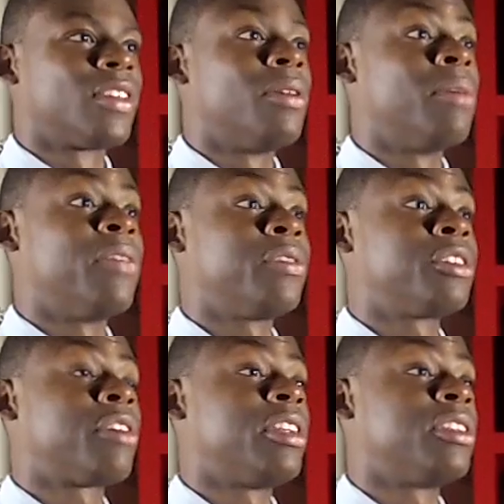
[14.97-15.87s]
My favorite
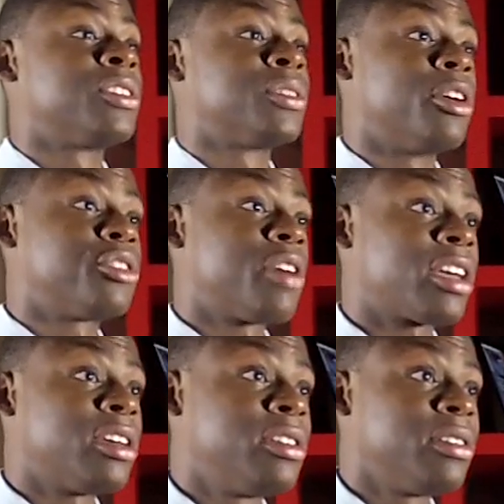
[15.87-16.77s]
trend is smart
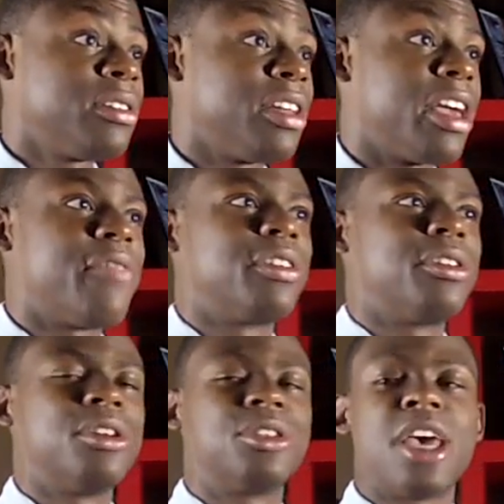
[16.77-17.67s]
tracking, and I have a
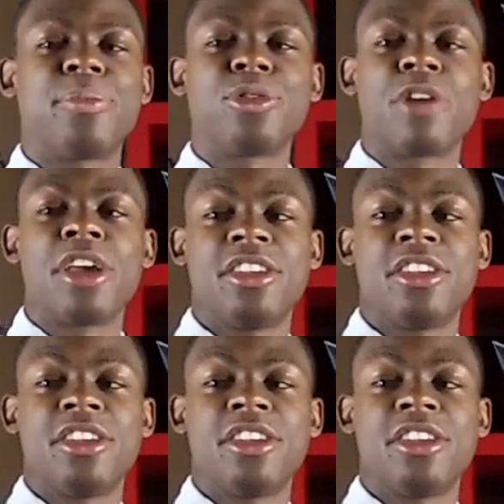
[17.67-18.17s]
good example right